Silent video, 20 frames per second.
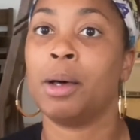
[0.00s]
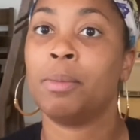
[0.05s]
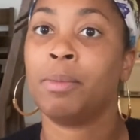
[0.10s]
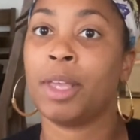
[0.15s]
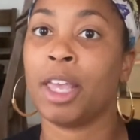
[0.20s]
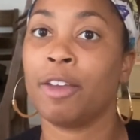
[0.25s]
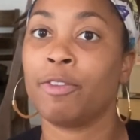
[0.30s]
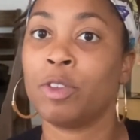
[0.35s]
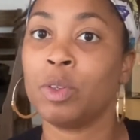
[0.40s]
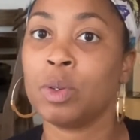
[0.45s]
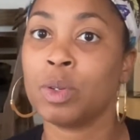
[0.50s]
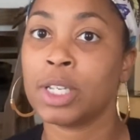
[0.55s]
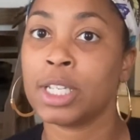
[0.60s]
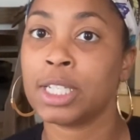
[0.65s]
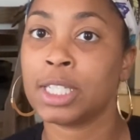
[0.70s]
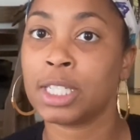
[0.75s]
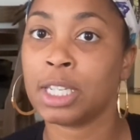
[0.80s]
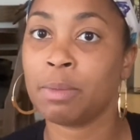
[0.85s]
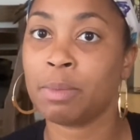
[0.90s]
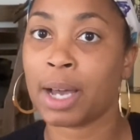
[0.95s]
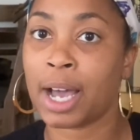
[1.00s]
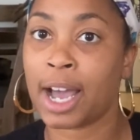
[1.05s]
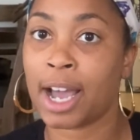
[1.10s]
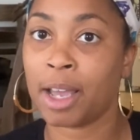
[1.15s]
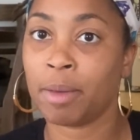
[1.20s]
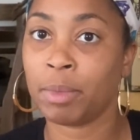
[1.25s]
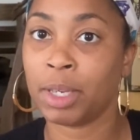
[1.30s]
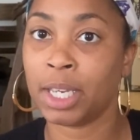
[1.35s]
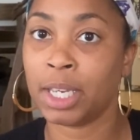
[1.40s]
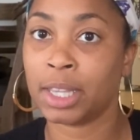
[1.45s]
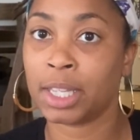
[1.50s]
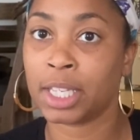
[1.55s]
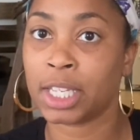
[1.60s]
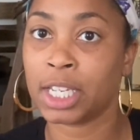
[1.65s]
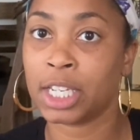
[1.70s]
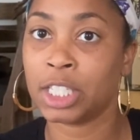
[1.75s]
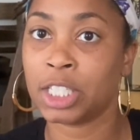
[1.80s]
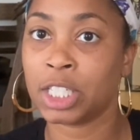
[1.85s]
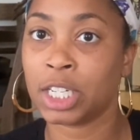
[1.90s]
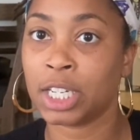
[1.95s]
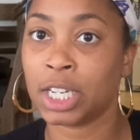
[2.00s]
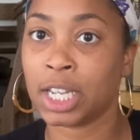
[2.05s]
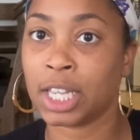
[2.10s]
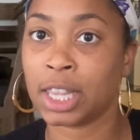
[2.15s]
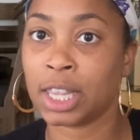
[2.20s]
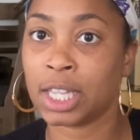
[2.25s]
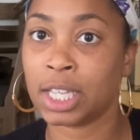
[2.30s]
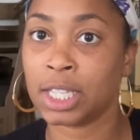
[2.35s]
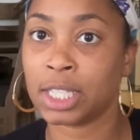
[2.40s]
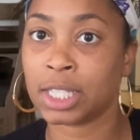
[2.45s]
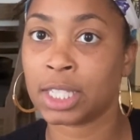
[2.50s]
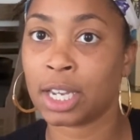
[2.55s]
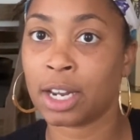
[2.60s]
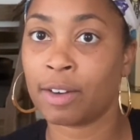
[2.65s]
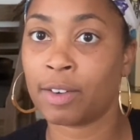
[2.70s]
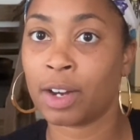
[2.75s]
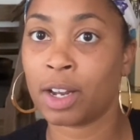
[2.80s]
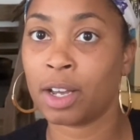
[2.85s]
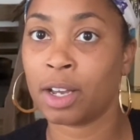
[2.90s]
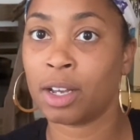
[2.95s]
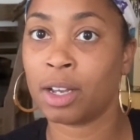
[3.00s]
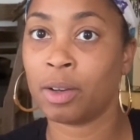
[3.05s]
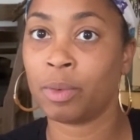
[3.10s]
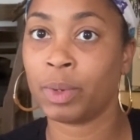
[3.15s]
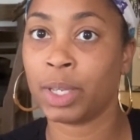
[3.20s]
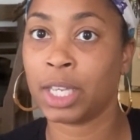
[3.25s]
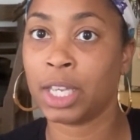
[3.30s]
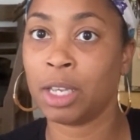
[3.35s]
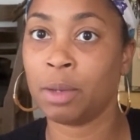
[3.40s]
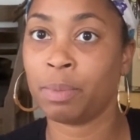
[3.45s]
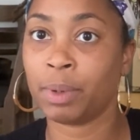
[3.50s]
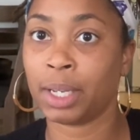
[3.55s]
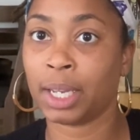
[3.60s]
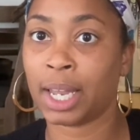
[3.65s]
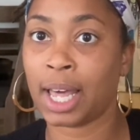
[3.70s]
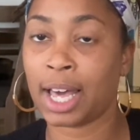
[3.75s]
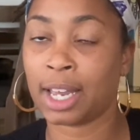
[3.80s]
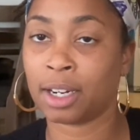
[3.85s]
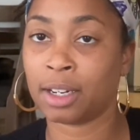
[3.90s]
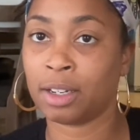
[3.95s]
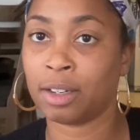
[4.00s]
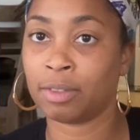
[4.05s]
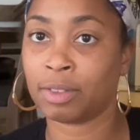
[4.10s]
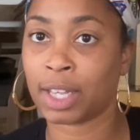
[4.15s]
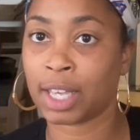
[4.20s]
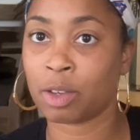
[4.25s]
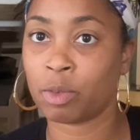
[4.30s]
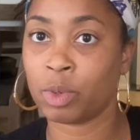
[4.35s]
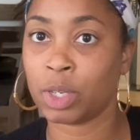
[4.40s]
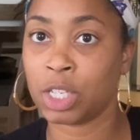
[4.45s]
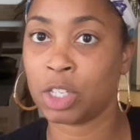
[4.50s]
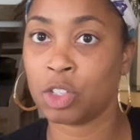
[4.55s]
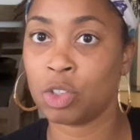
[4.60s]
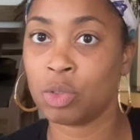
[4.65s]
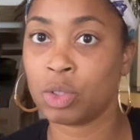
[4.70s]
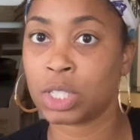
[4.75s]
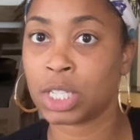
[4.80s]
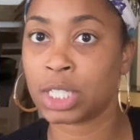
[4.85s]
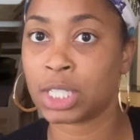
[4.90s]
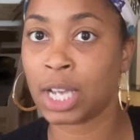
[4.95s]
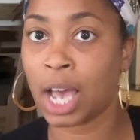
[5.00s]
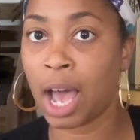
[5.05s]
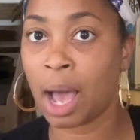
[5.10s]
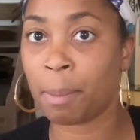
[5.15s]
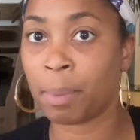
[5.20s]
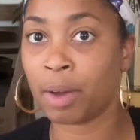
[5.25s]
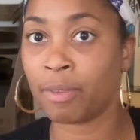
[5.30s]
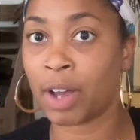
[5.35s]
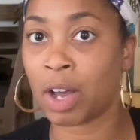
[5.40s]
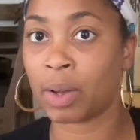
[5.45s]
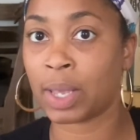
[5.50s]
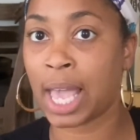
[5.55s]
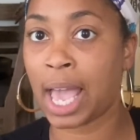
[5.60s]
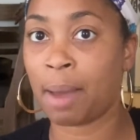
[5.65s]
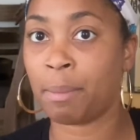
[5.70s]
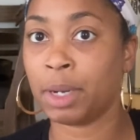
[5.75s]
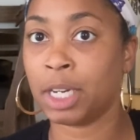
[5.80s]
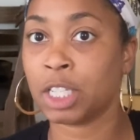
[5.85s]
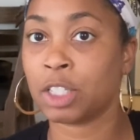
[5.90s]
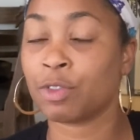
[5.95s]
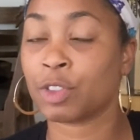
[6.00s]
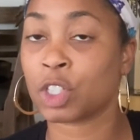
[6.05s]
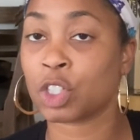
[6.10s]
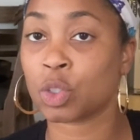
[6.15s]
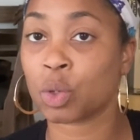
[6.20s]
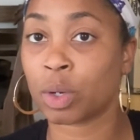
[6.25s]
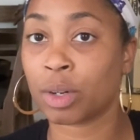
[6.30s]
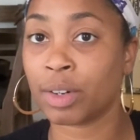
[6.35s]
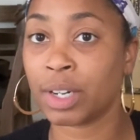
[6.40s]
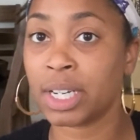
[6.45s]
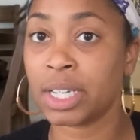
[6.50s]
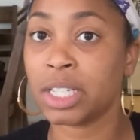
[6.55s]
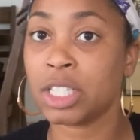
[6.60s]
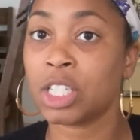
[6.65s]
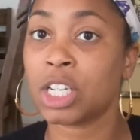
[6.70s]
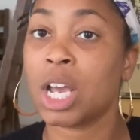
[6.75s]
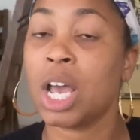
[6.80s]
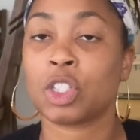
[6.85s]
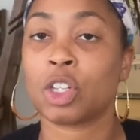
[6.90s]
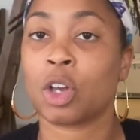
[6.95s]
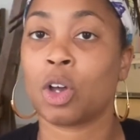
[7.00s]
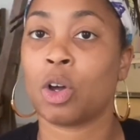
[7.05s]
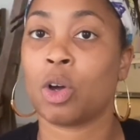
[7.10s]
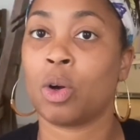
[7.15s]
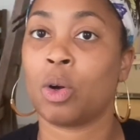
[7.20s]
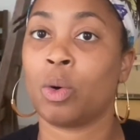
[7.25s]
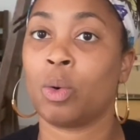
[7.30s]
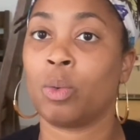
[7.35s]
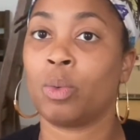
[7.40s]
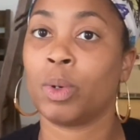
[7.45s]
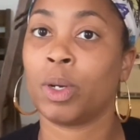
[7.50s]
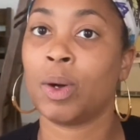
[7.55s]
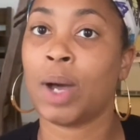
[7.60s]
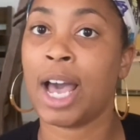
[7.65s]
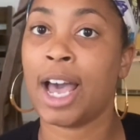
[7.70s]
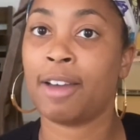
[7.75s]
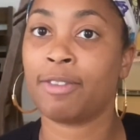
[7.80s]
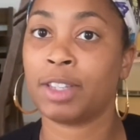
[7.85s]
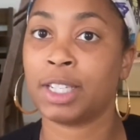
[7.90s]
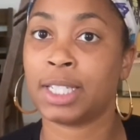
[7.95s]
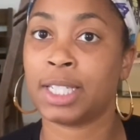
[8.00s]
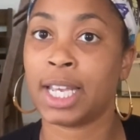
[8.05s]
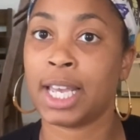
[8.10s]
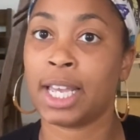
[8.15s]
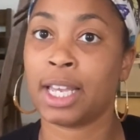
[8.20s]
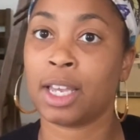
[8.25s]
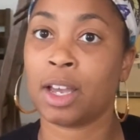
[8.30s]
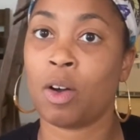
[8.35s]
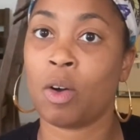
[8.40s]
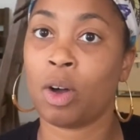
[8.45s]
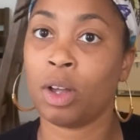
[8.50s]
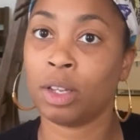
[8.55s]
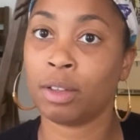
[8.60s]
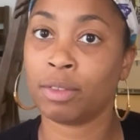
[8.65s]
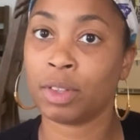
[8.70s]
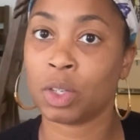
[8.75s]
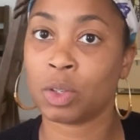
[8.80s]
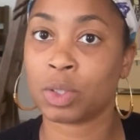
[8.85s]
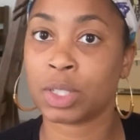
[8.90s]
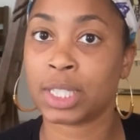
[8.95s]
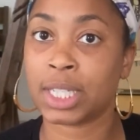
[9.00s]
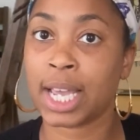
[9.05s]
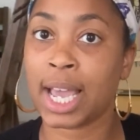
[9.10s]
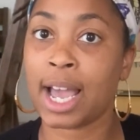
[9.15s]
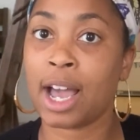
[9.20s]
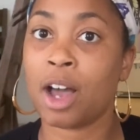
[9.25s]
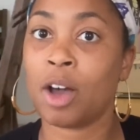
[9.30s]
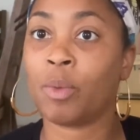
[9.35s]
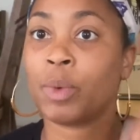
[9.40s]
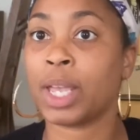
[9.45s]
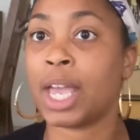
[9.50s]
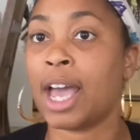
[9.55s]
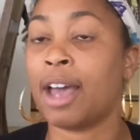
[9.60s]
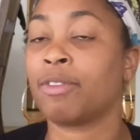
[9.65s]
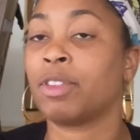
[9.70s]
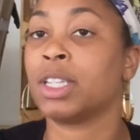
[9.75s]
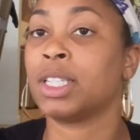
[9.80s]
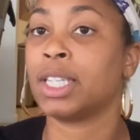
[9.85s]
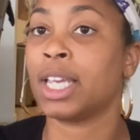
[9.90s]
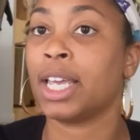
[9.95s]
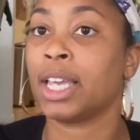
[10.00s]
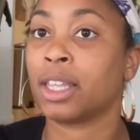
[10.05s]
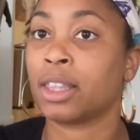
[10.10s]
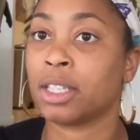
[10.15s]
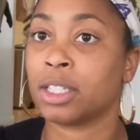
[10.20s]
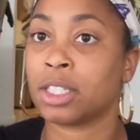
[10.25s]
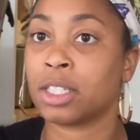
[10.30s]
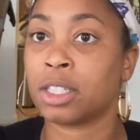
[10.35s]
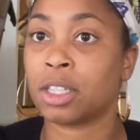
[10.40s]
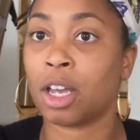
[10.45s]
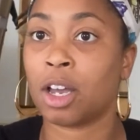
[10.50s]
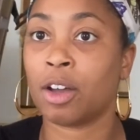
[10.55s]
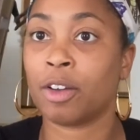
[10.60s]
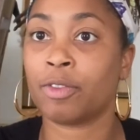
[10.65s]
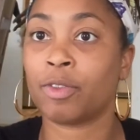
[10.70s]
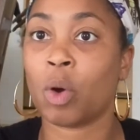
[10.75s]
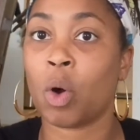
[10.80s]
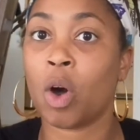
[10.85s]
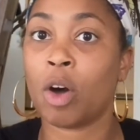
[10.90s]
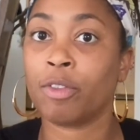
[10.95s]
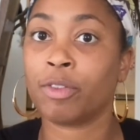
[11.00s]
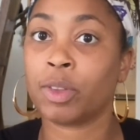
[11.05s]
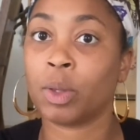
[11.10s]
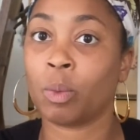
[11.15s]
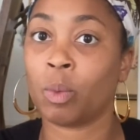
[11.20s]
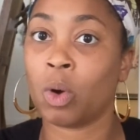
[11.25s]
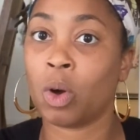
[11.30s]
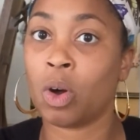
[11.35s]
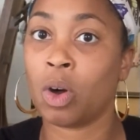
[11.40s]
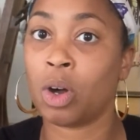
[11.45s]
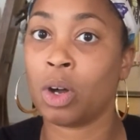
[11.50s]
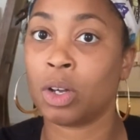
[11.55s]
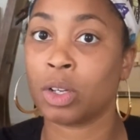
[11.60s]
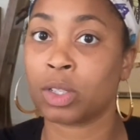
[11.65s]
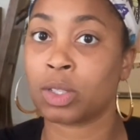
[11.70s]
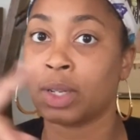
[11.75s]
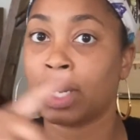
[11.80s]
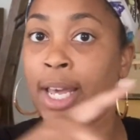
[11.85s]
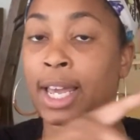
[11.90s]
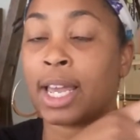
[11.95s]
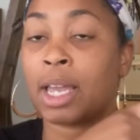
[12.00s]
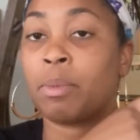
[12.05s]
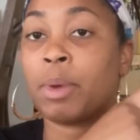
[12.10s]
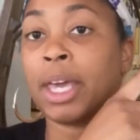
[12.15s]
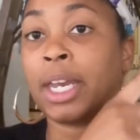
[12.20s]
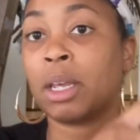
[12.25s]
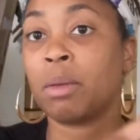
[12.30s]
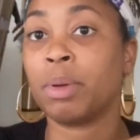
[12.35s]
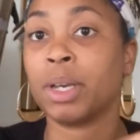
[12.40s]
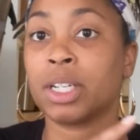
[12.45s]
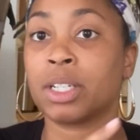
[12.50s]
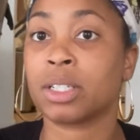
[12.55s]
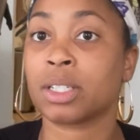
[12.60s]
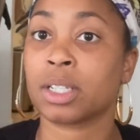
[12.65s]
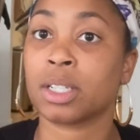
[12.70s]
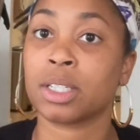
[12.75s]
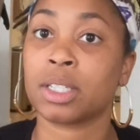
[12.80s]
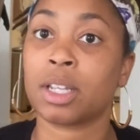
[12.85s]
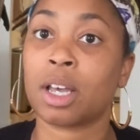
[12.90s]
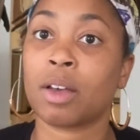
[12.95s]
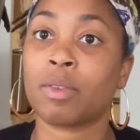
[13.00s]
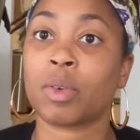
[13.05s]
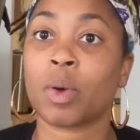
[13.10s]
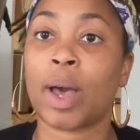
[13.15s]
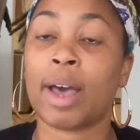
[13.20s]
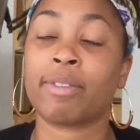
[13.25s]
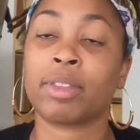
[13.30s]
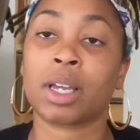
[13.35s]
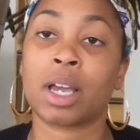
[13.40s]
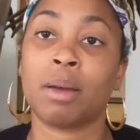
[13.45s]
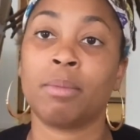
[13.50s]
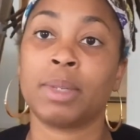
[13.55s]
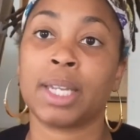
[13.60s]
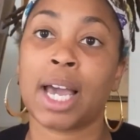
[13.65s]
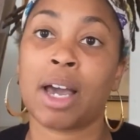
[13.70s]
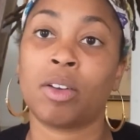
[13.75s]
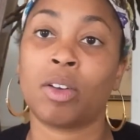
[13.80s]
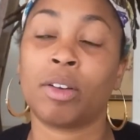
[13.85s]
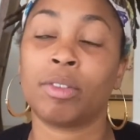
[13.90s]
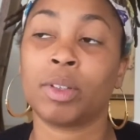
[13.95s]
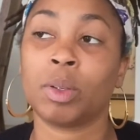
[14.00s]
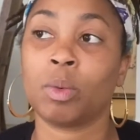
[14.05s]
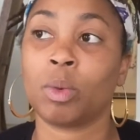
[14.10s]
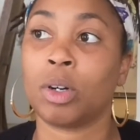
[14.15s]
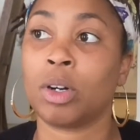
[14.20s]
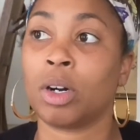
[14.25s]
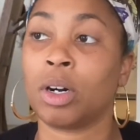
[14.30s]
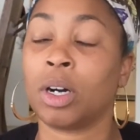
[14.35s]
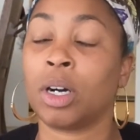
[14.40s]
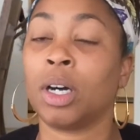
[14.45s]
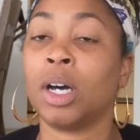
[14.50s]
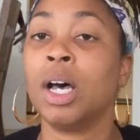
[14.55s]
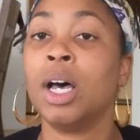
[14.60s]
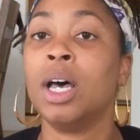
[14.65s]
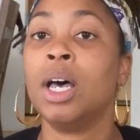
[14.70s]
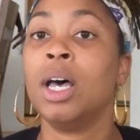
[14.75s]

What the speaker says: If you can see behind me in the kitchen in this area, we keep a lot of, we use the top of our cabinets for storage. So we'll have to take all of those down. We have to take the stuff off the wall. So like any pictures and stuff will have to come down off the wall.